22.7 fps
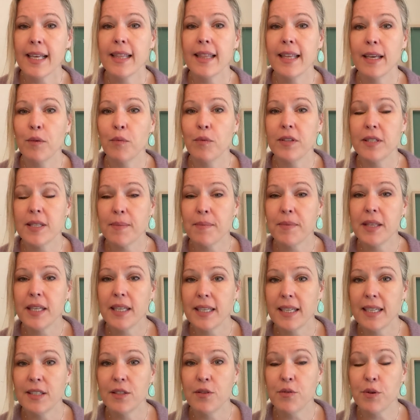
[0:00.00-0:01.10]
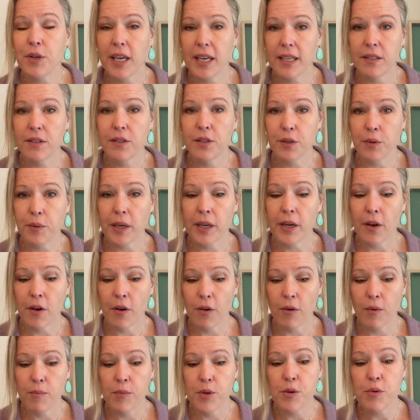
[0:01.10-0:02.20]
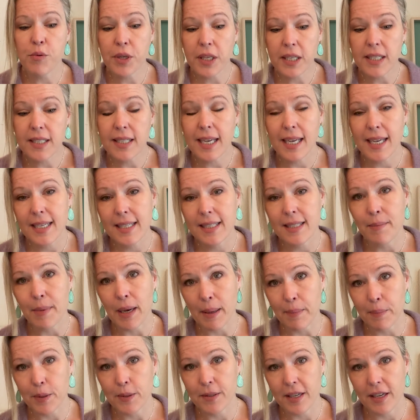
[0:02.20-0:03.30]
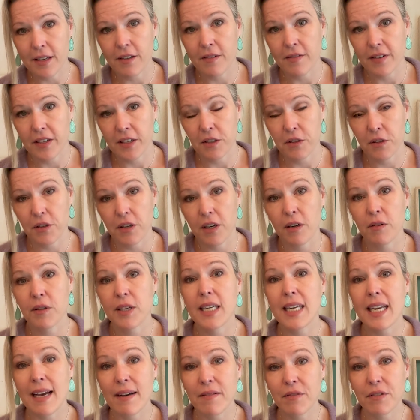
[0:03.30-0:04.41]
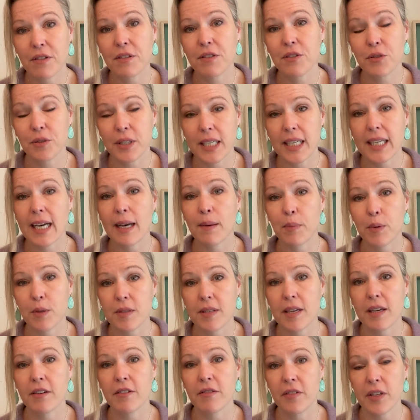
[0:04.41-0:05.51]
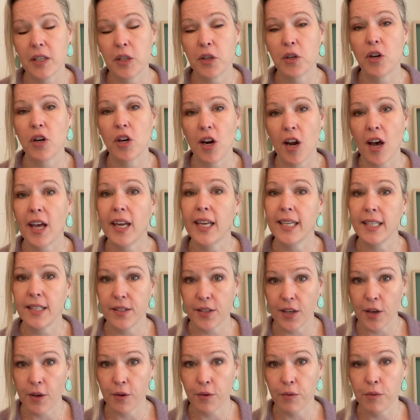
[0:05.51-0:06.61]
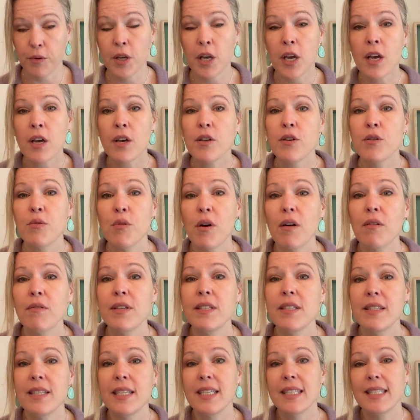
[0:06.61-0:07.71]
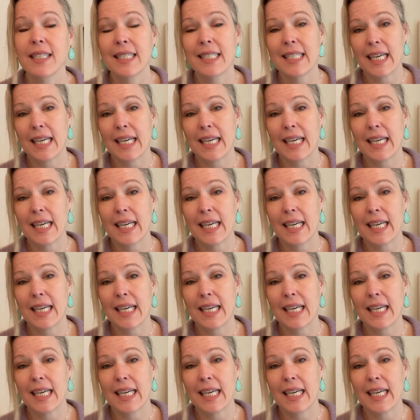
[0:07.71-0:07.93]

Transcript: then some things you can do at home. You can take some apple cider vinegar. Never drink apple cider vinegar on its own. You always need to